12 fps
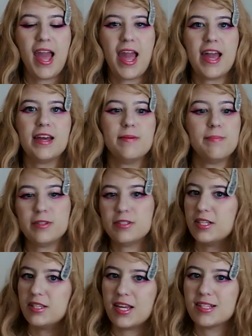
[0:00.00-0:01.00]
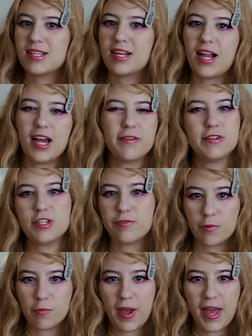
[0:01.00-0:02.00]
and building things in kind of a
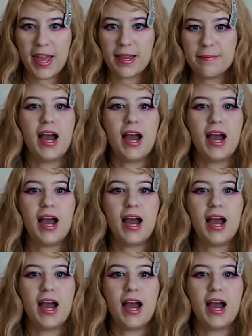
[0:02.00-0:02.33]
different way.